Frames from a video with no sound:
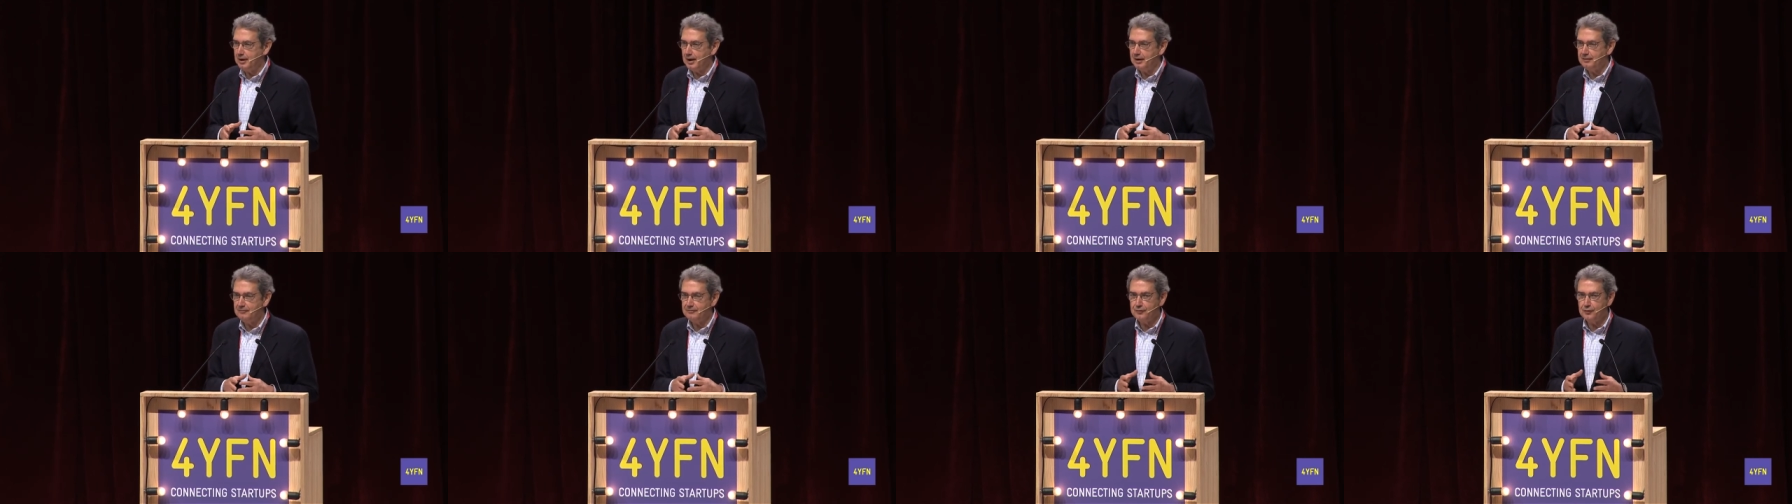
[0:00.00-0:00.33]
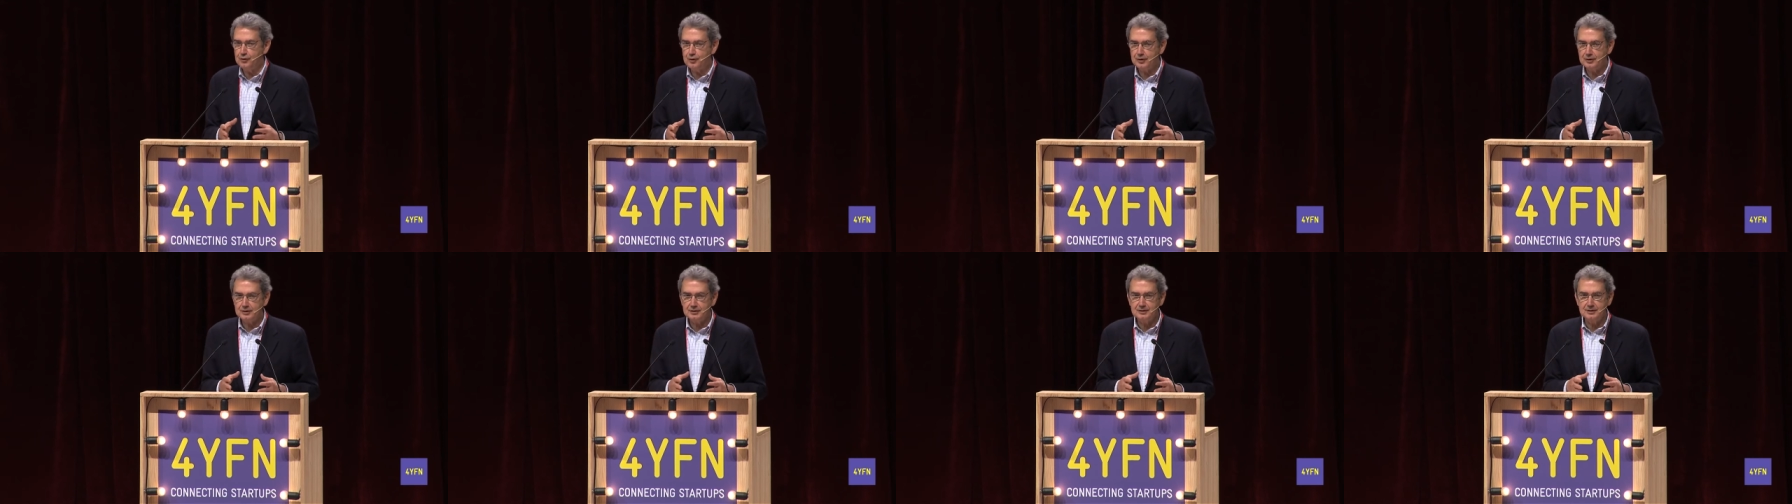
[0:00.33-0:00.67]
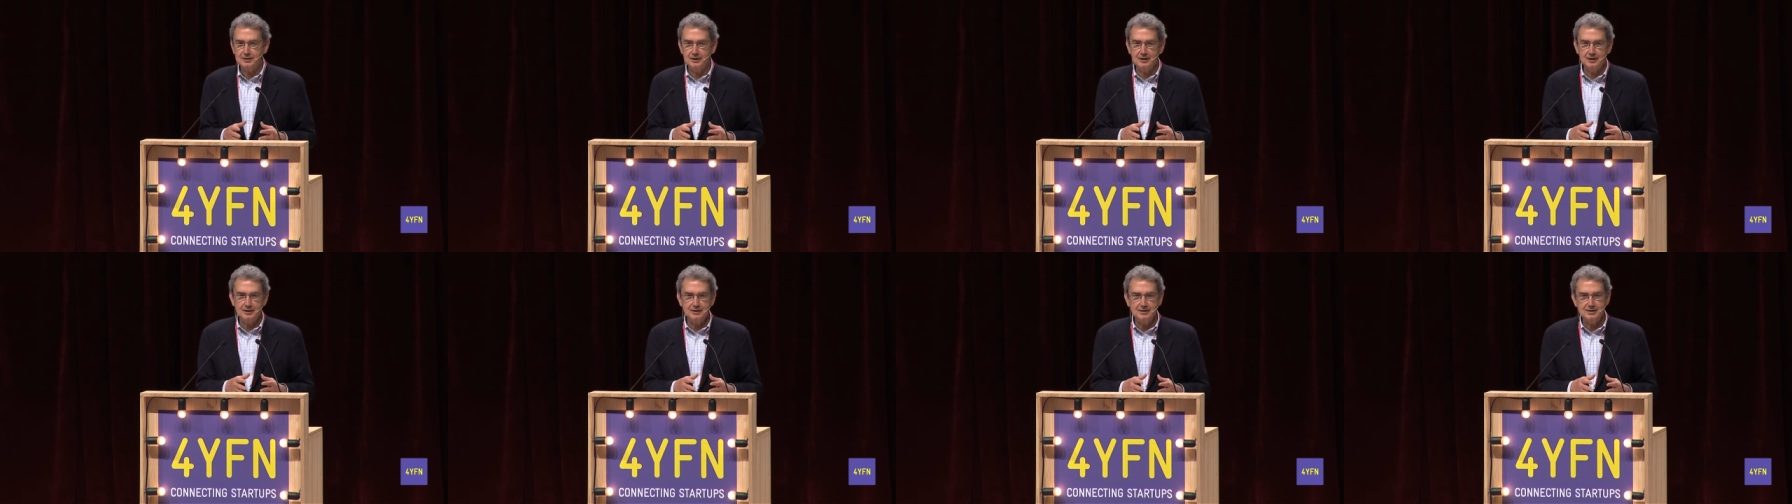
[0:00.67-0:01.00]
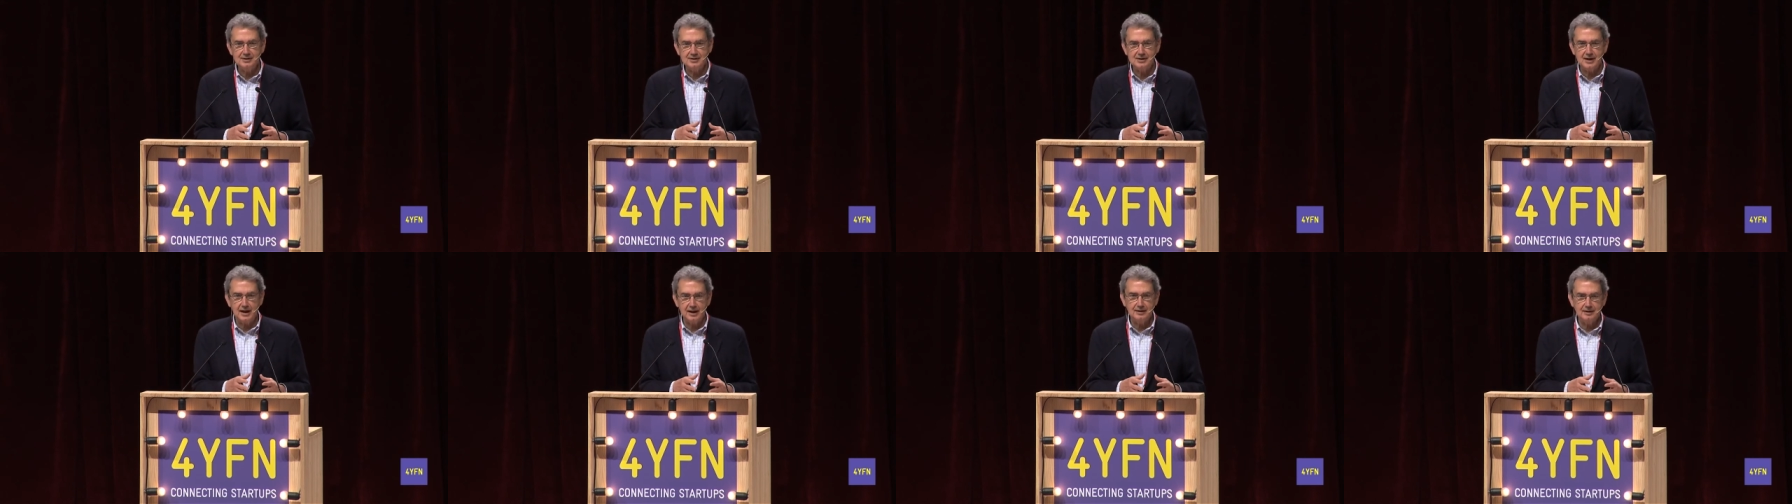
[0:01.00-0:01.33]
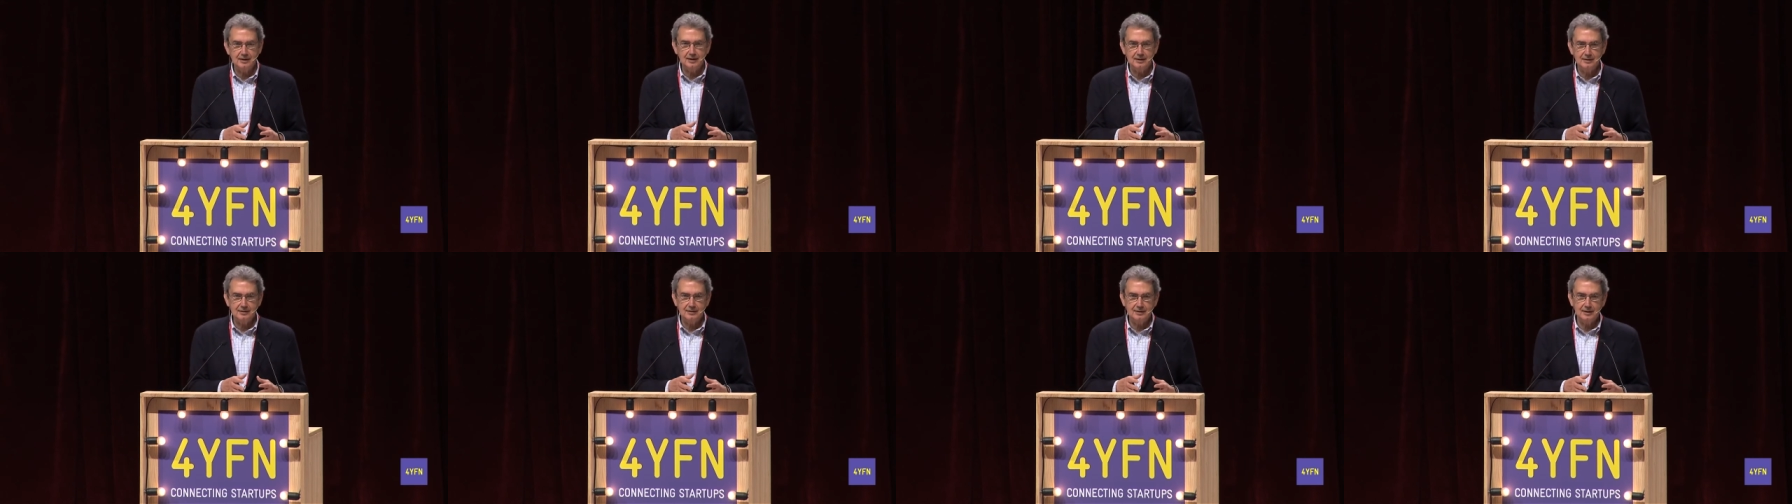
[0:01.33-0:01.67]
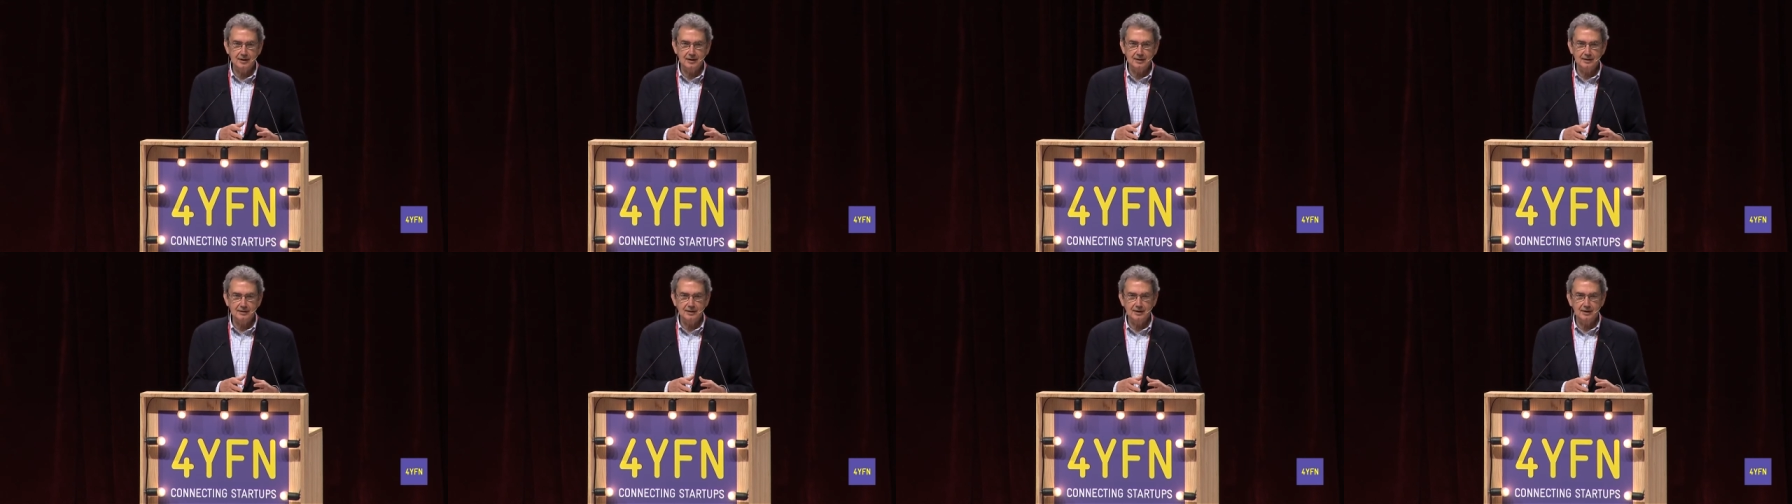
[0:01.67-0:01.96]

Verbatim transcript: and Ford uh, decided uh,